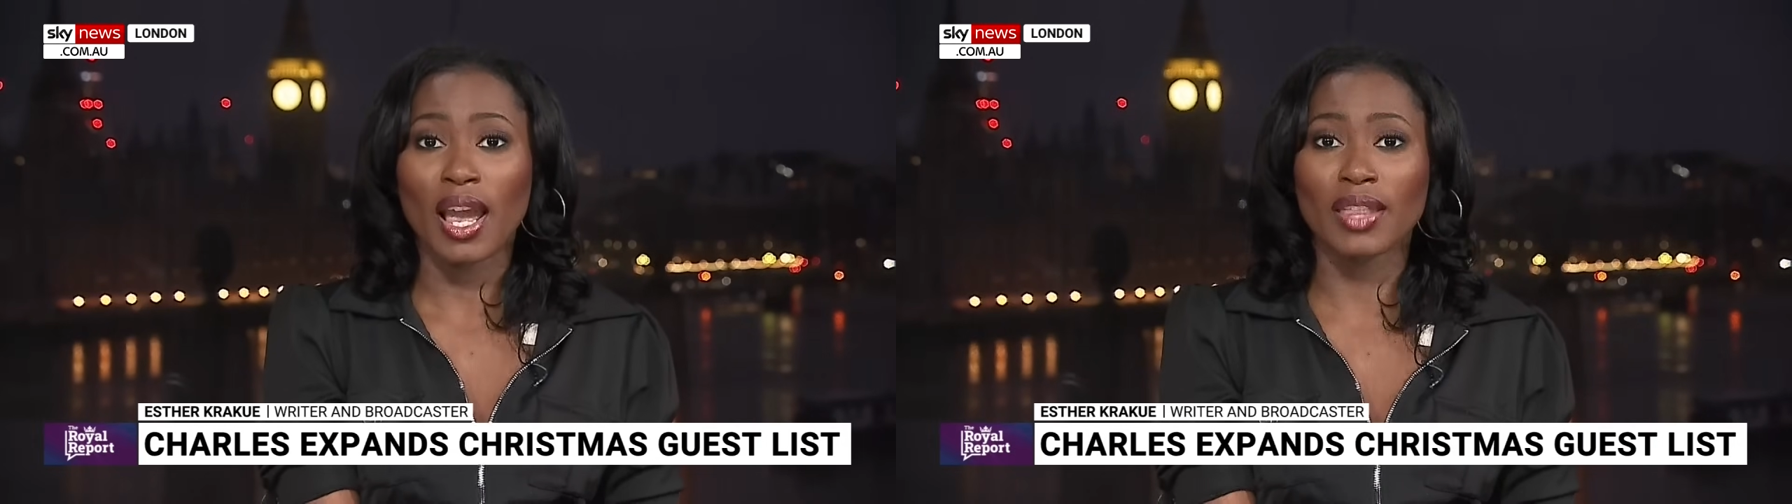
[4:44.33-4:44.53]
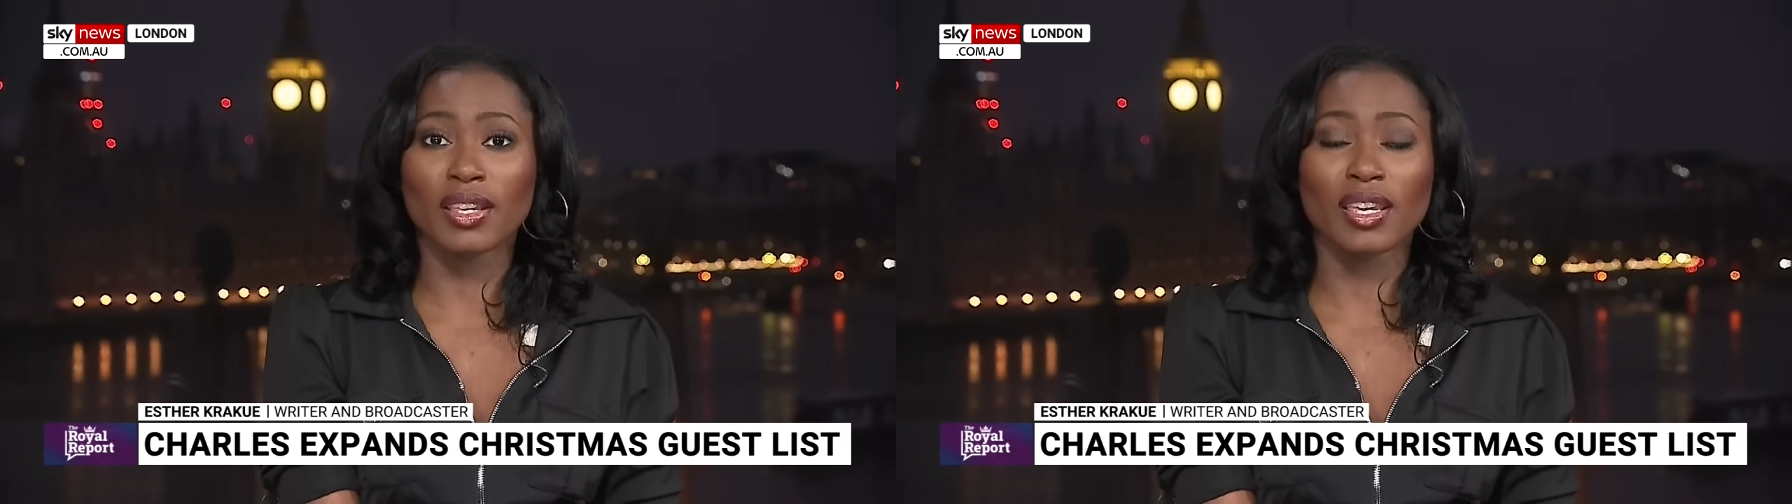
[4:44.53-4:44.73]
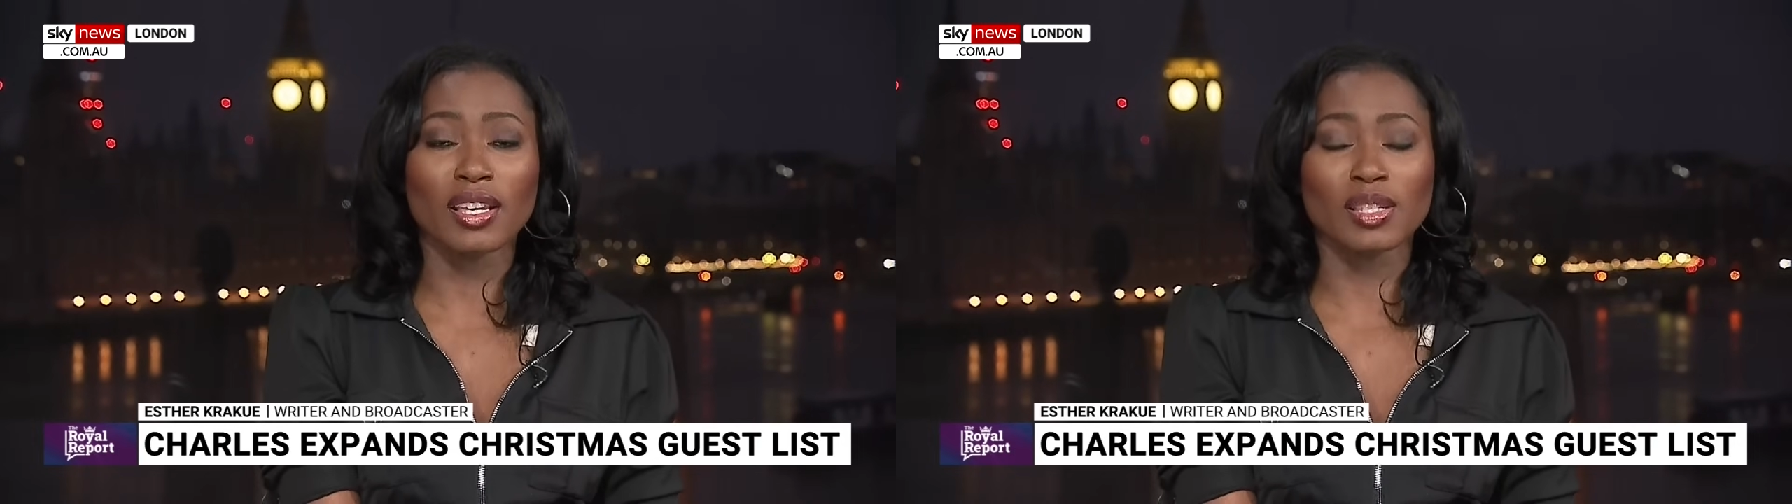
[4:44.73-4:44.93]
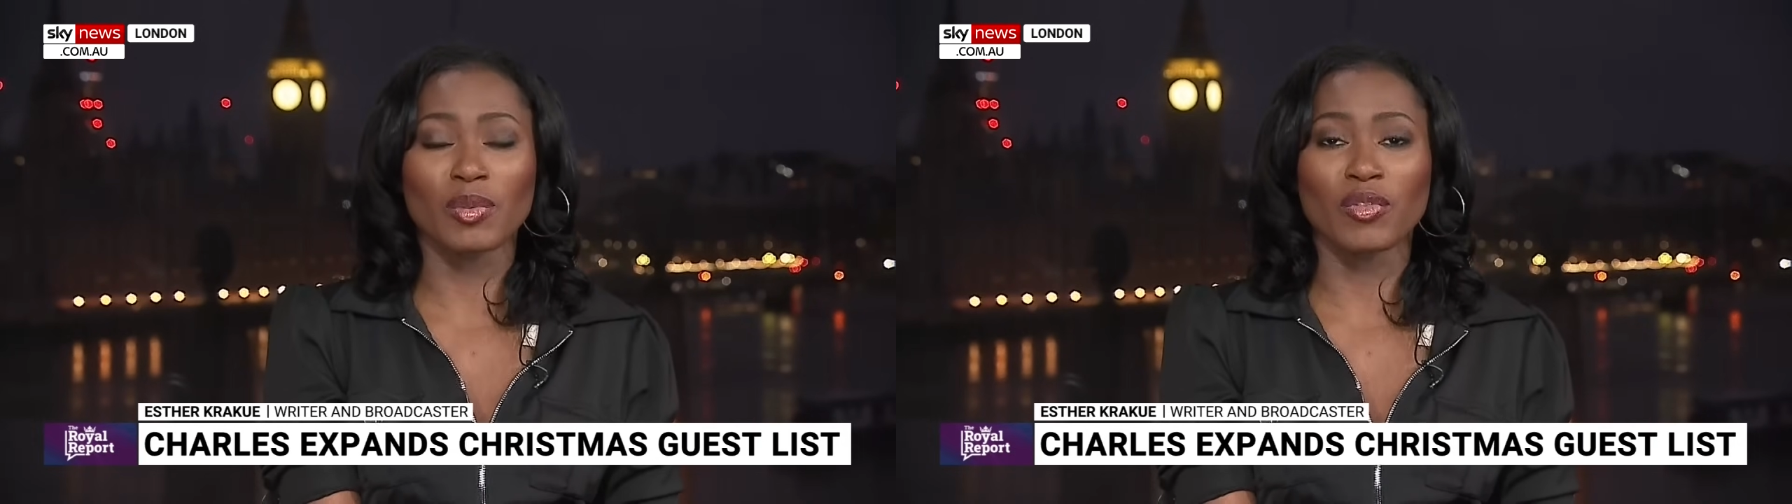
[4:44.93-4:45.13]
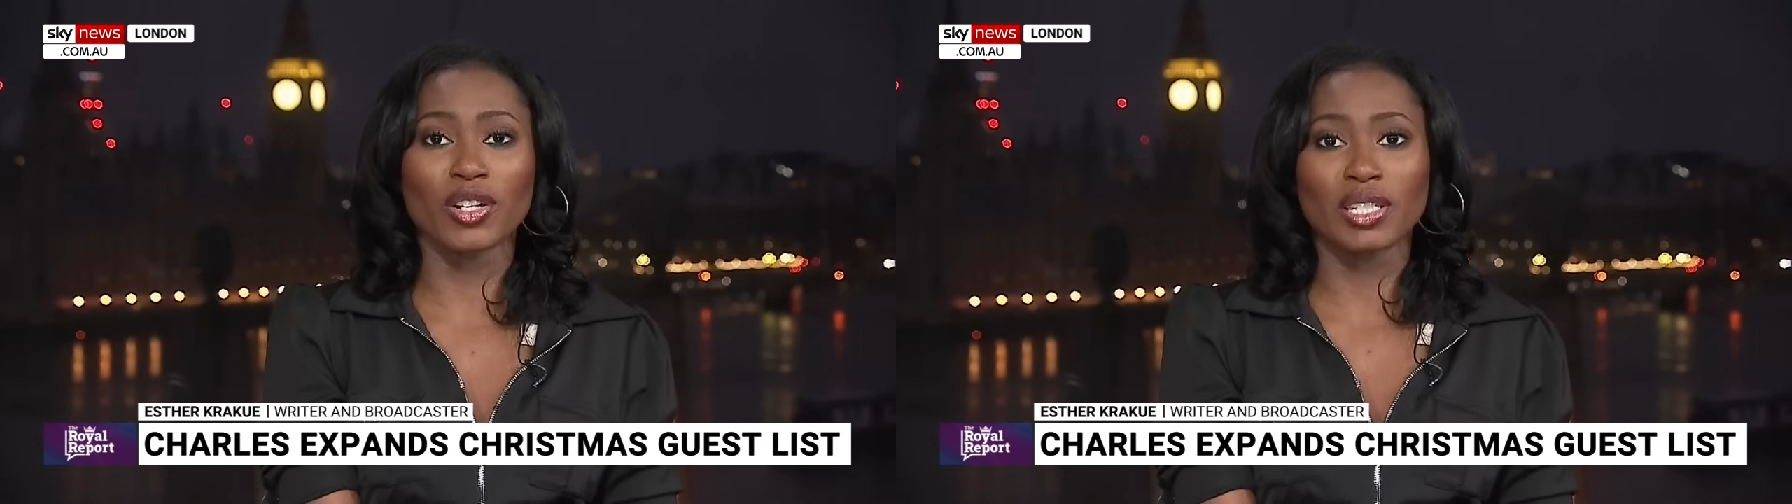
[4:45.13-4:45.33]
and the king has
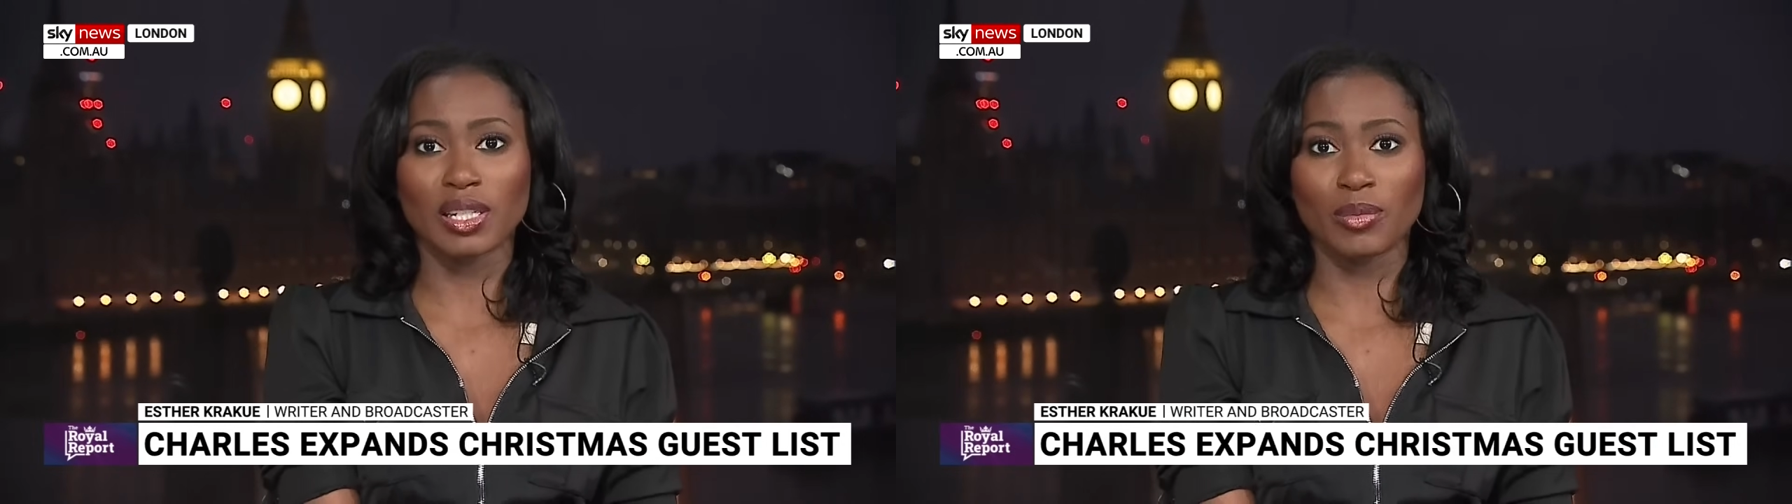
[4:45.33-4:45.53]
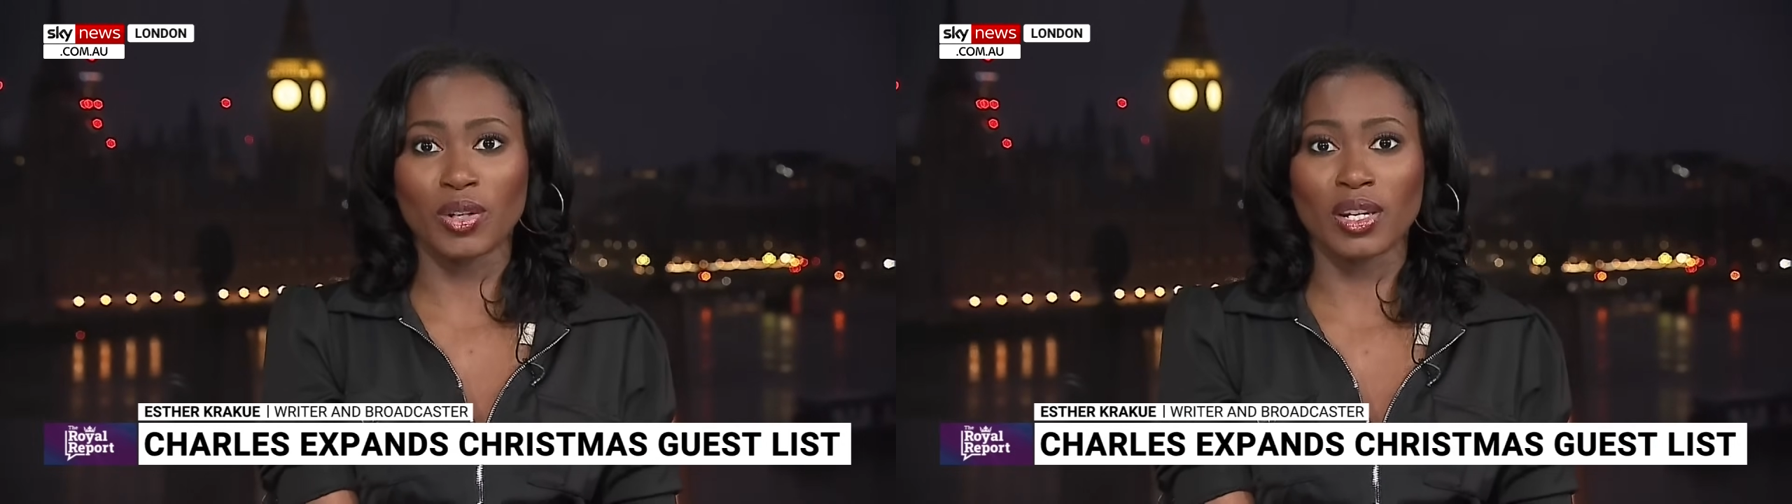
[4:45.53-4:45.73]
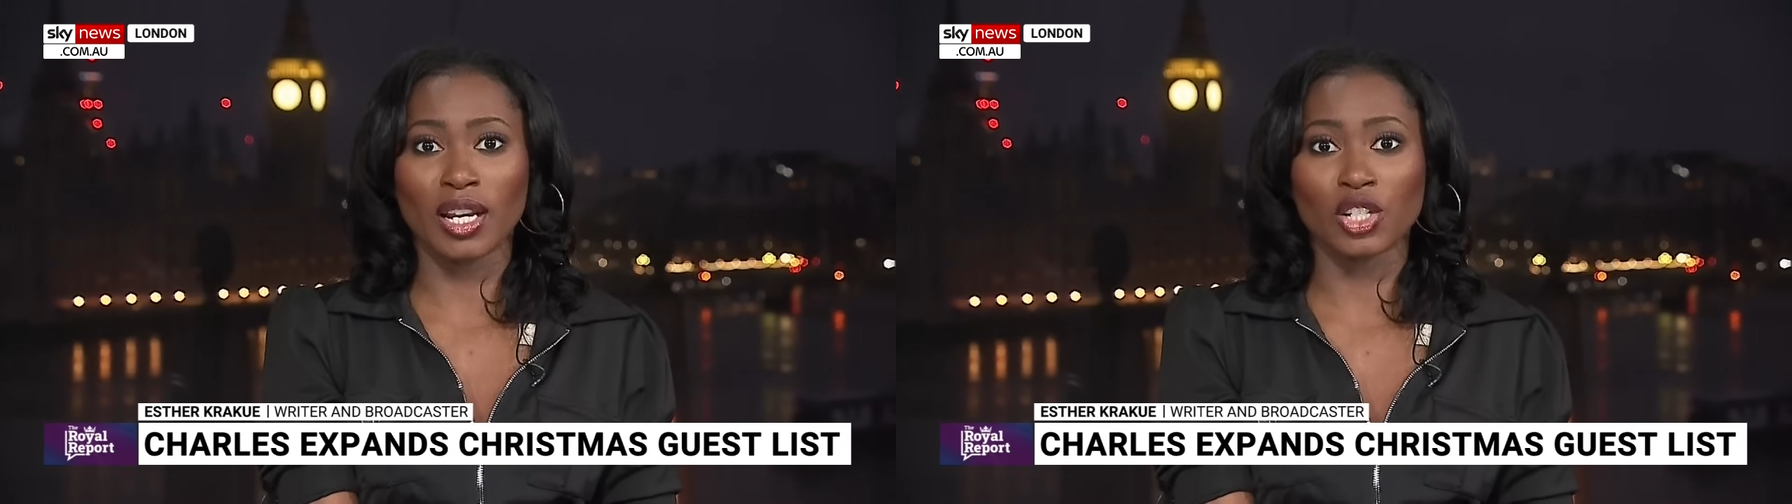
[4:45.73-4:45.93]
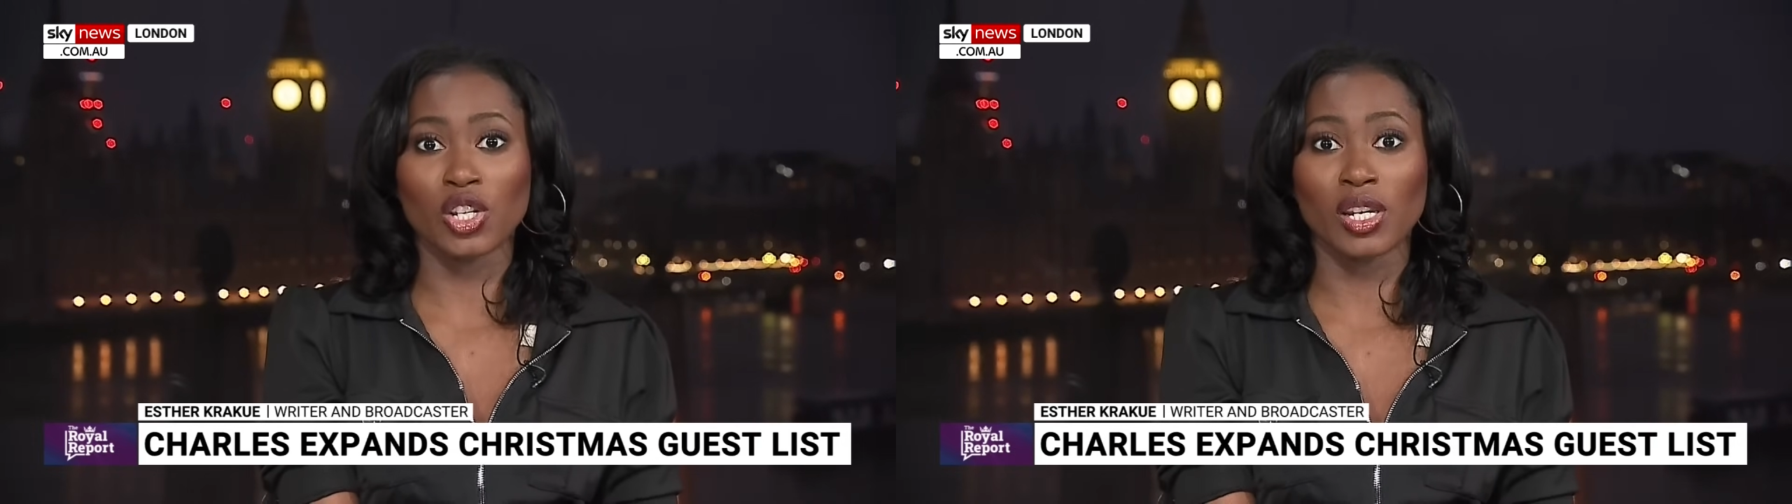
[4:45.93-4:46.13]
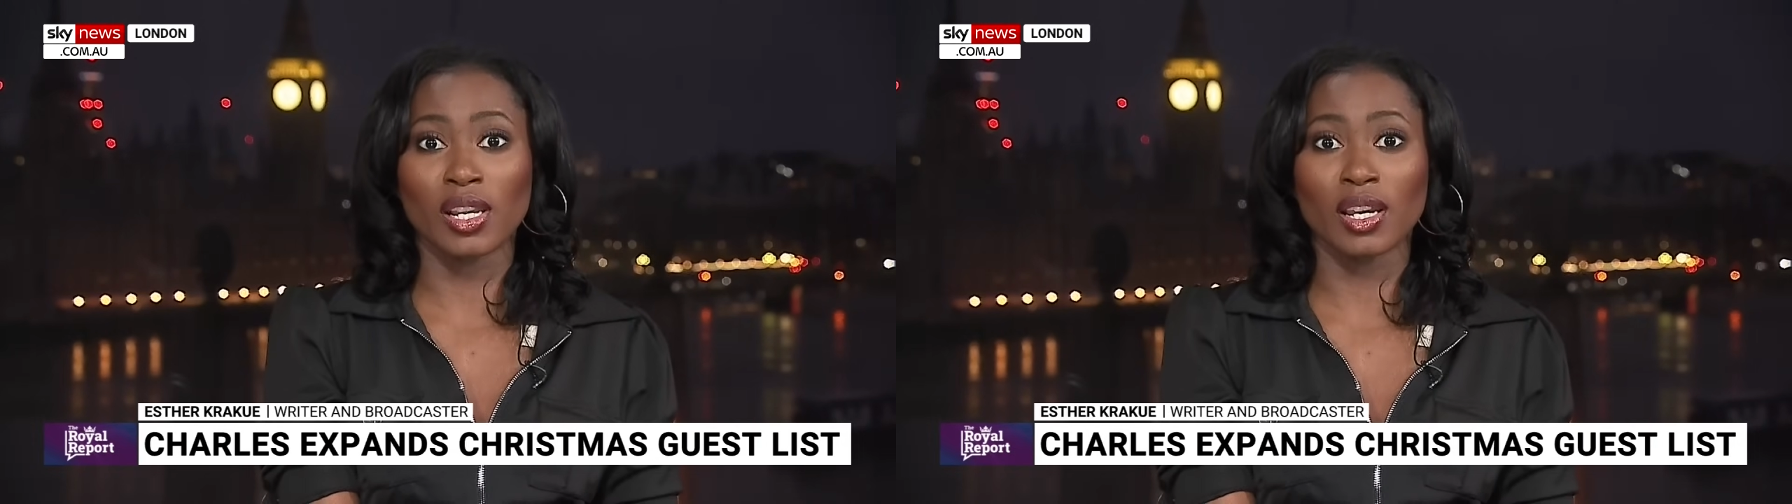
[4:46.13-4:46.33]
been very deliberate in
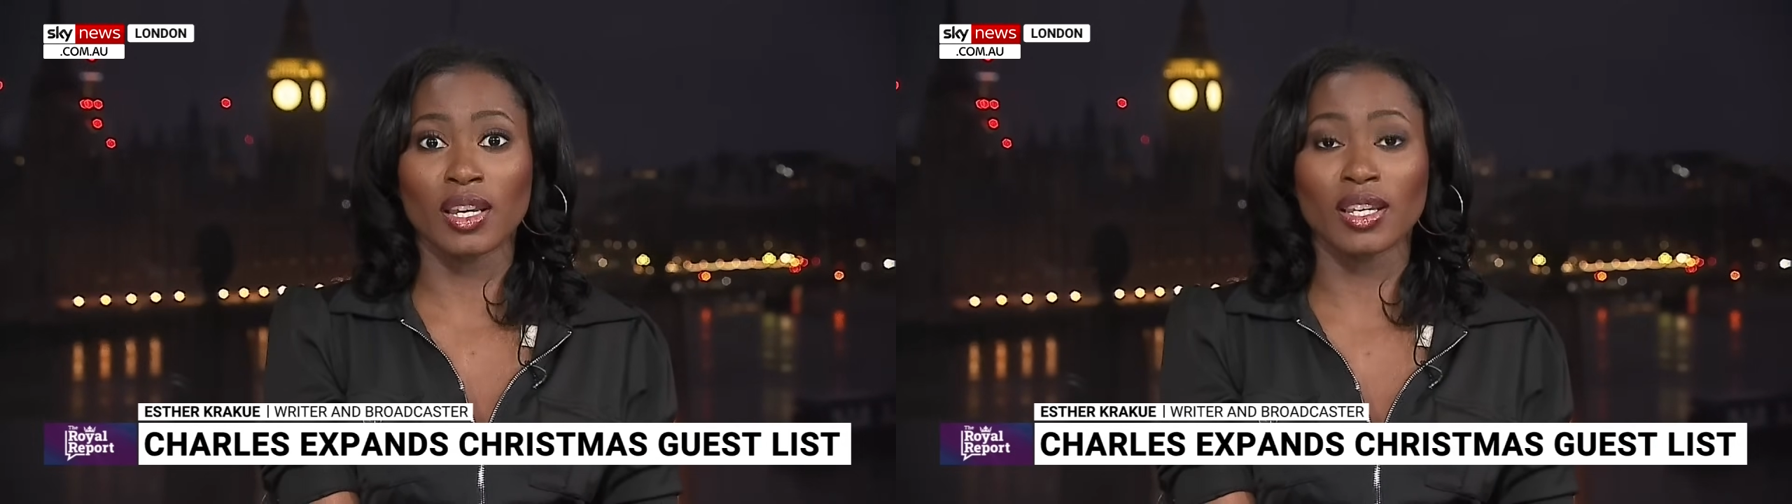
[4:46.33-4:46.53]
actually uh,